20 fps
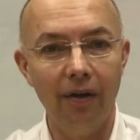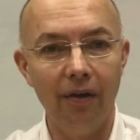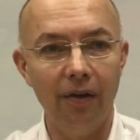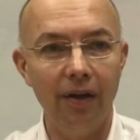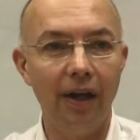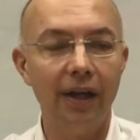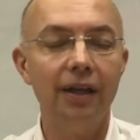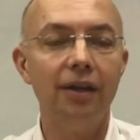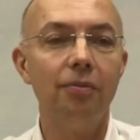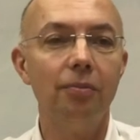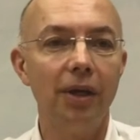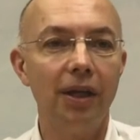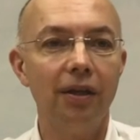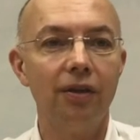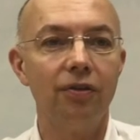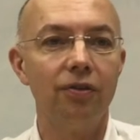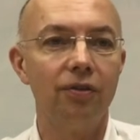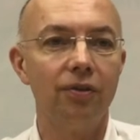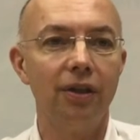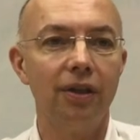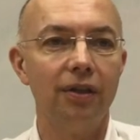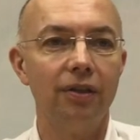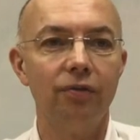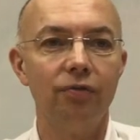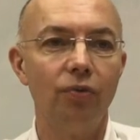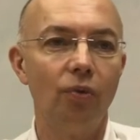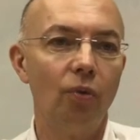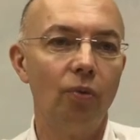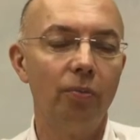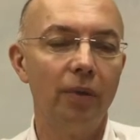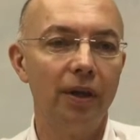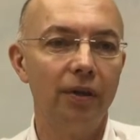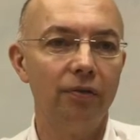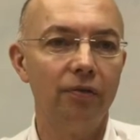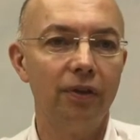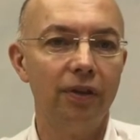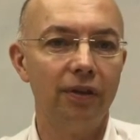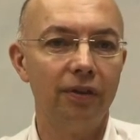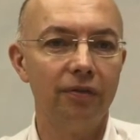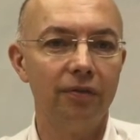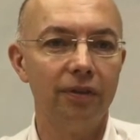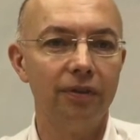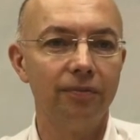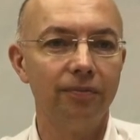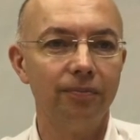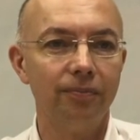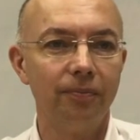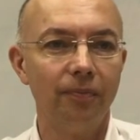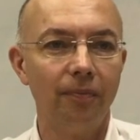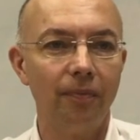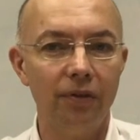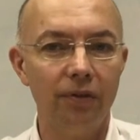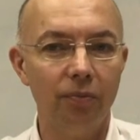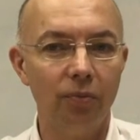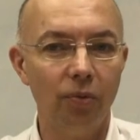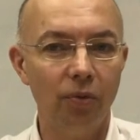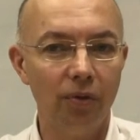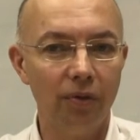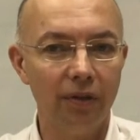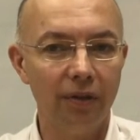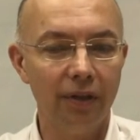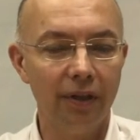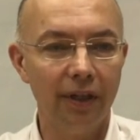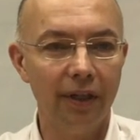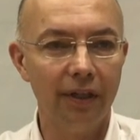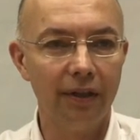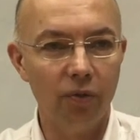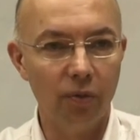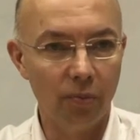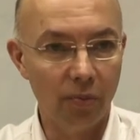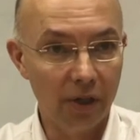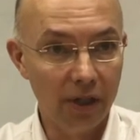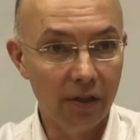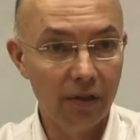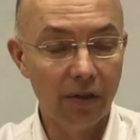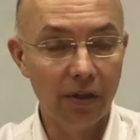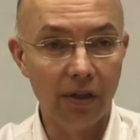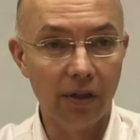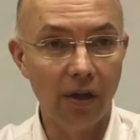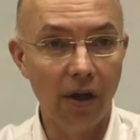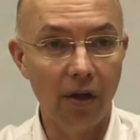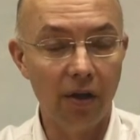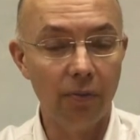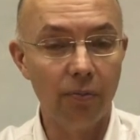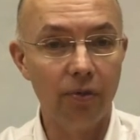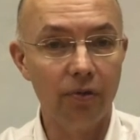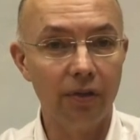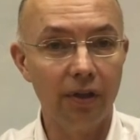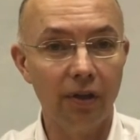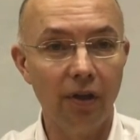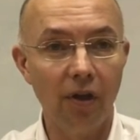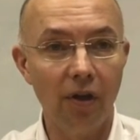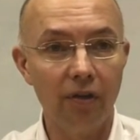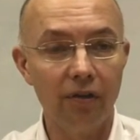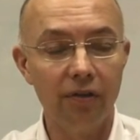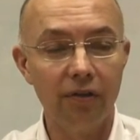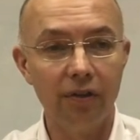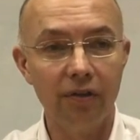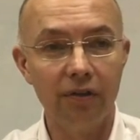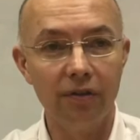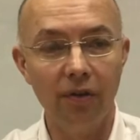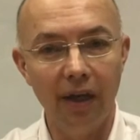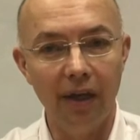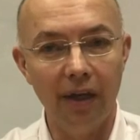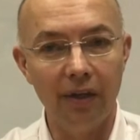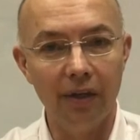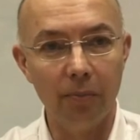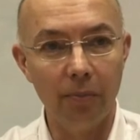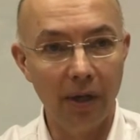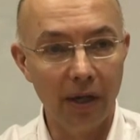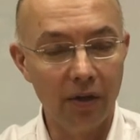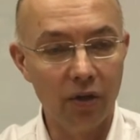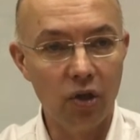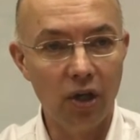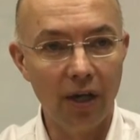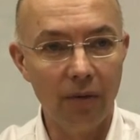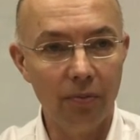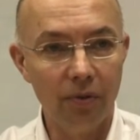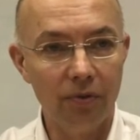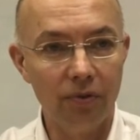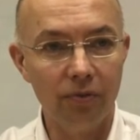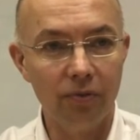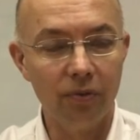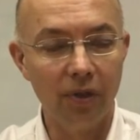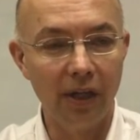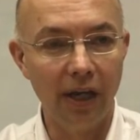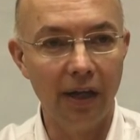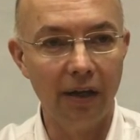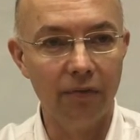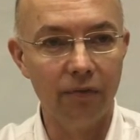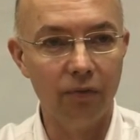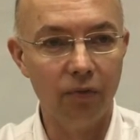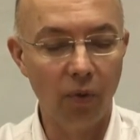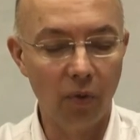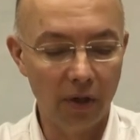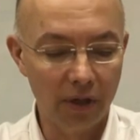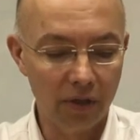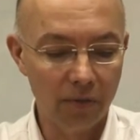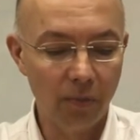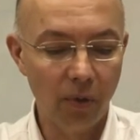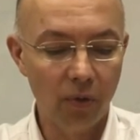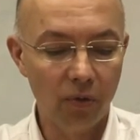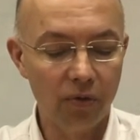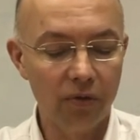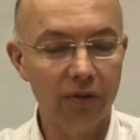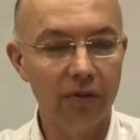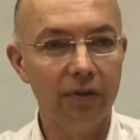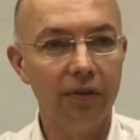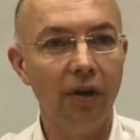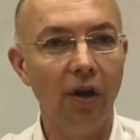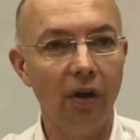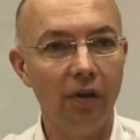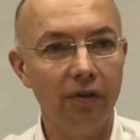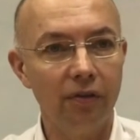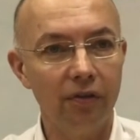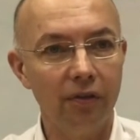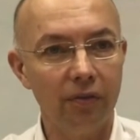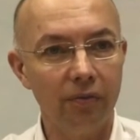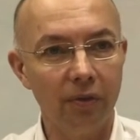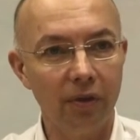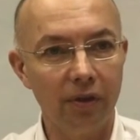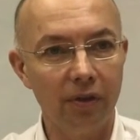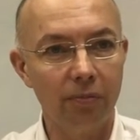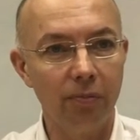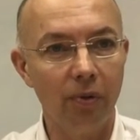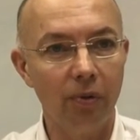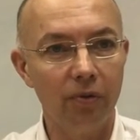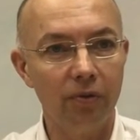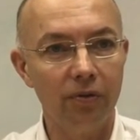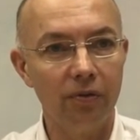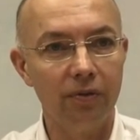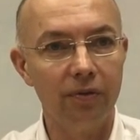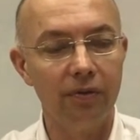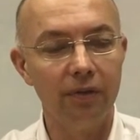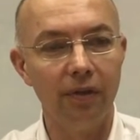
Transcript: 90 minutes to get the full benefit of it. It's important that you breathe the 100% oxygen. In the better chambers, you would have full exposure. Oxygen will expose